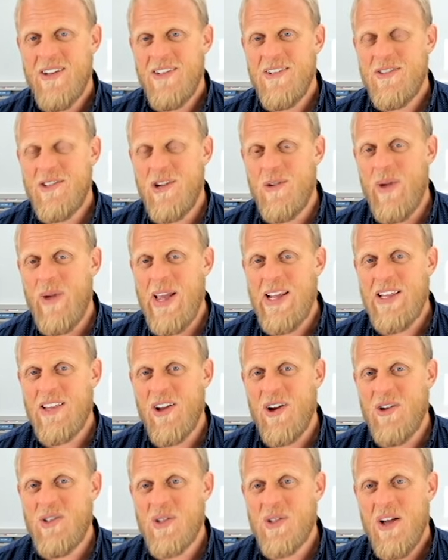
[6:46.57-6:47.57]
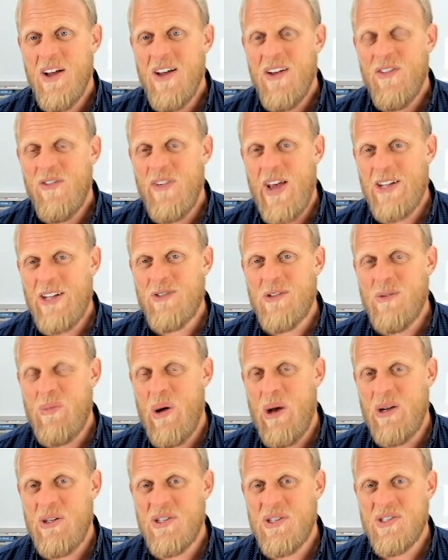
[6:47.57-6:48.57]
to make those factory
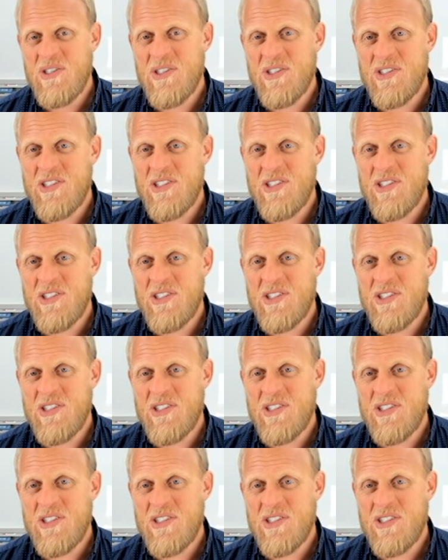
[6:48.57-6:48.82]
purchases.